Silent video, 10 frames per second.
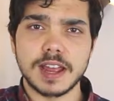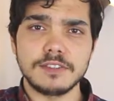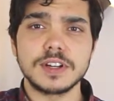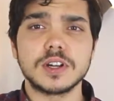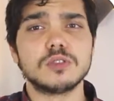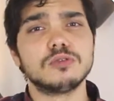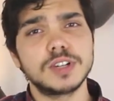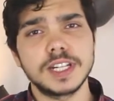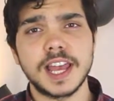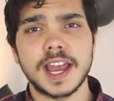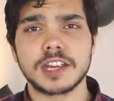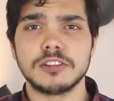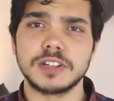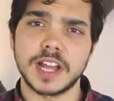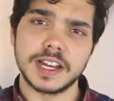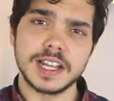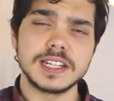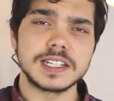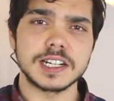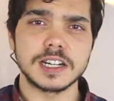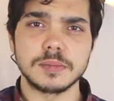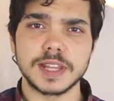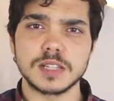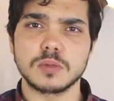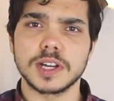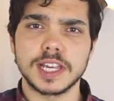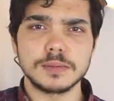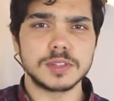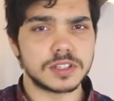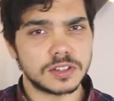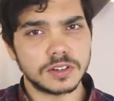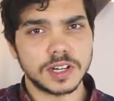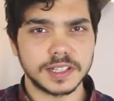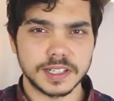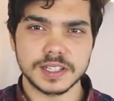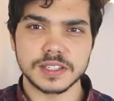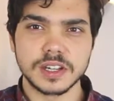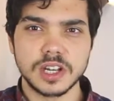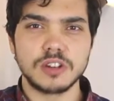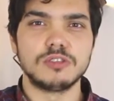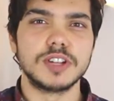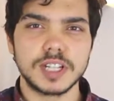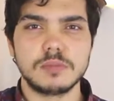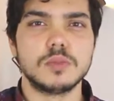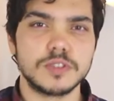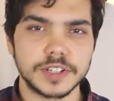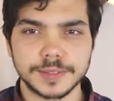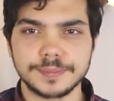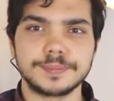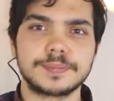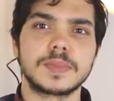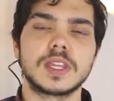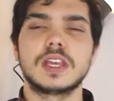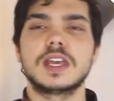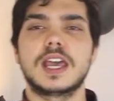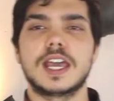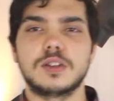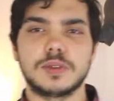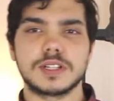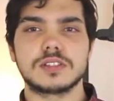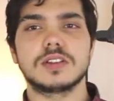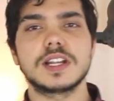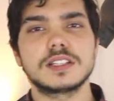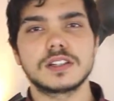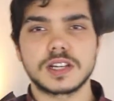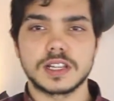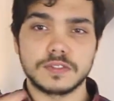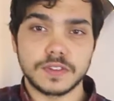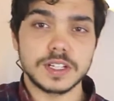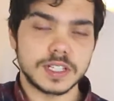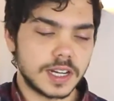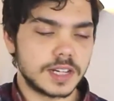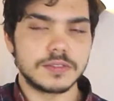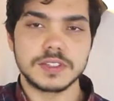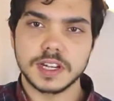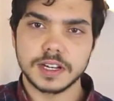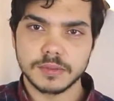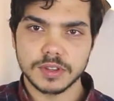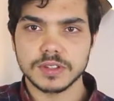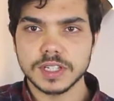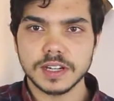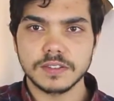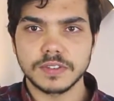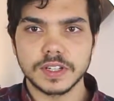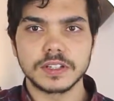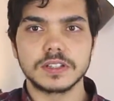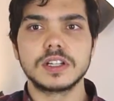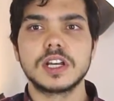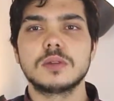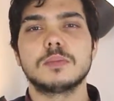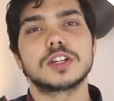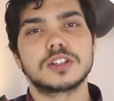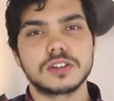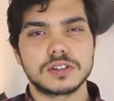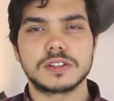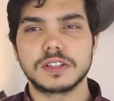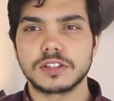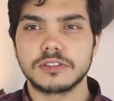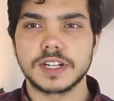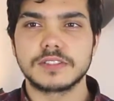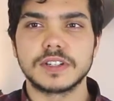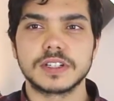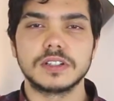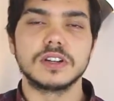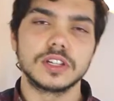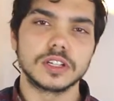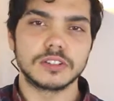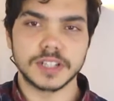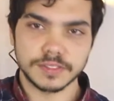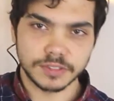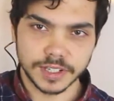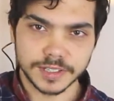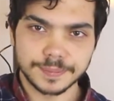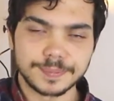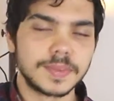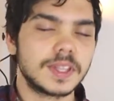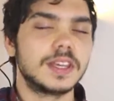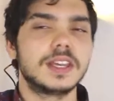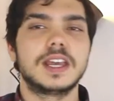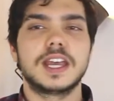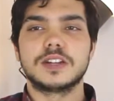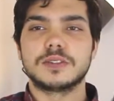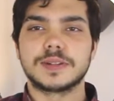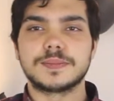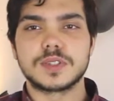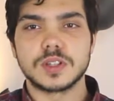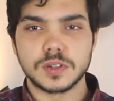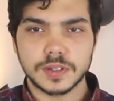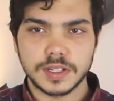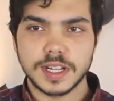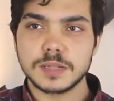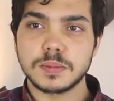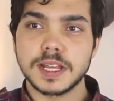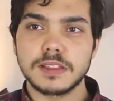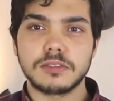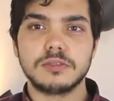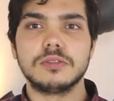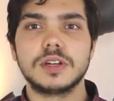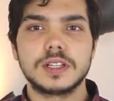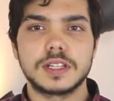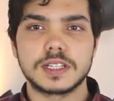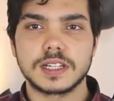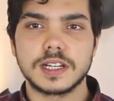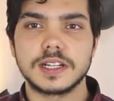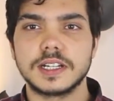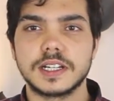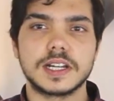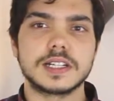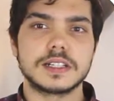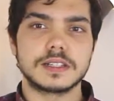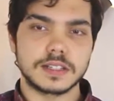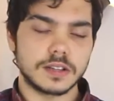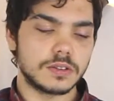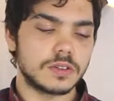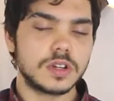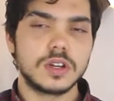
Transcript: every note really accurate and in time, and that's what keeps a song like this really moving. Anyway, so let's look at the first line, starting with your second finger. Make sure you're using the correct finger on the correct fret. Anyway, so let's play through this line nice and slow.